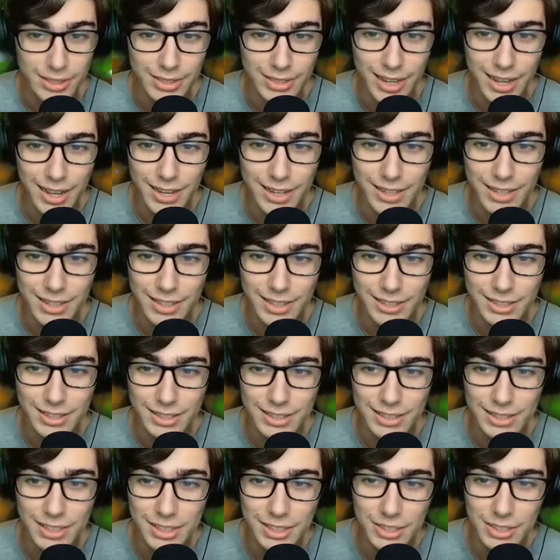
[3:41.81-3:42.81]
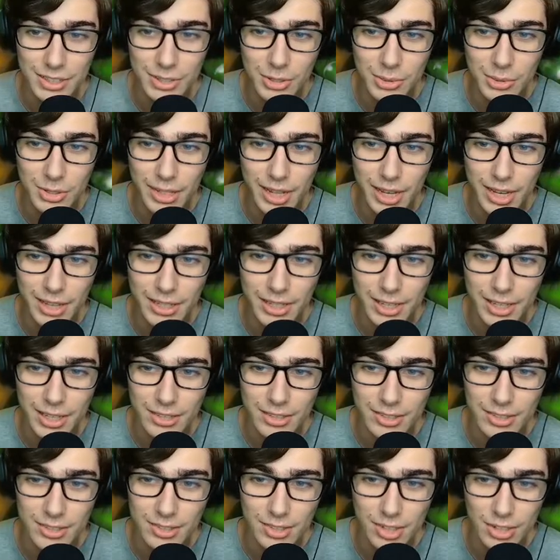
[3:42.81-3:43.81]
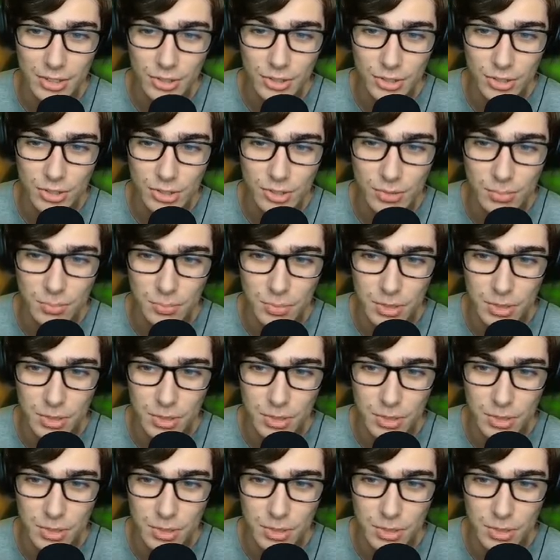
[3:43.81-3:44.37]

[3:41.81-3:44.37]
Not a good thing to do in that case, because that just